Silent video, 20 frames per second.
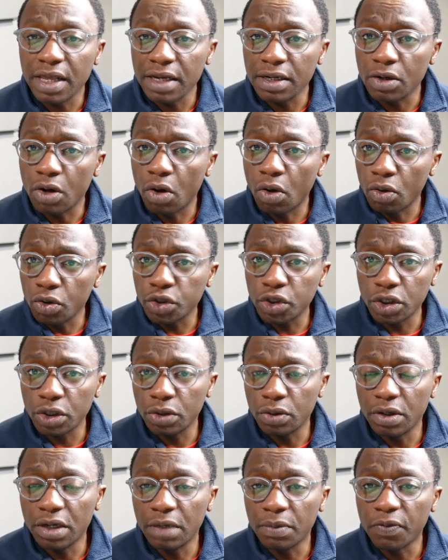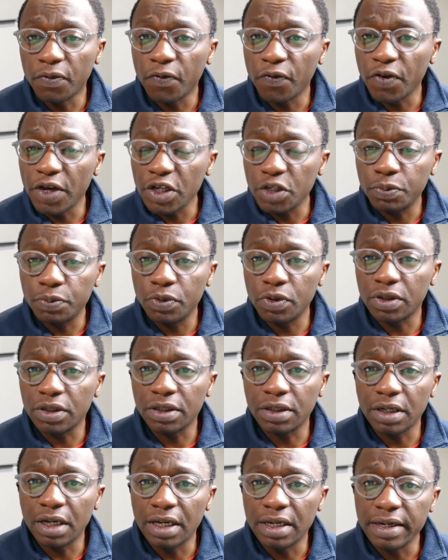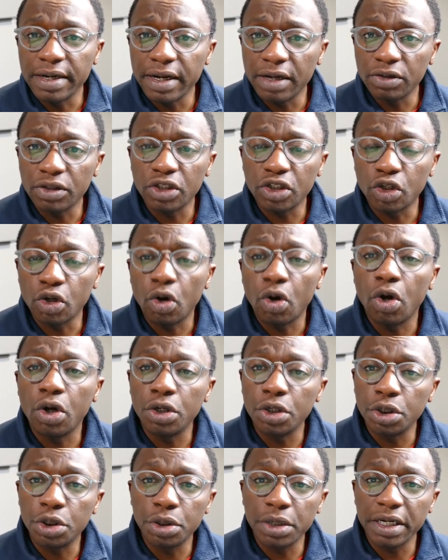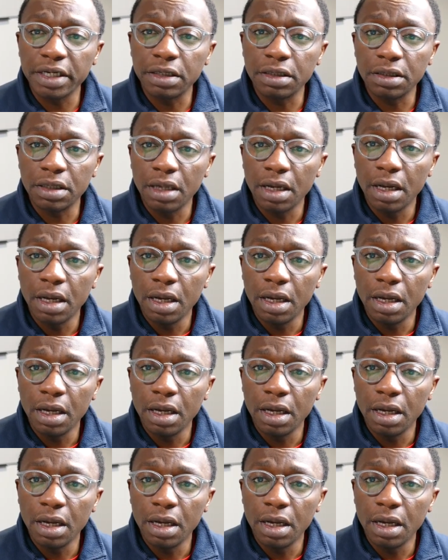then also Facebook announced $100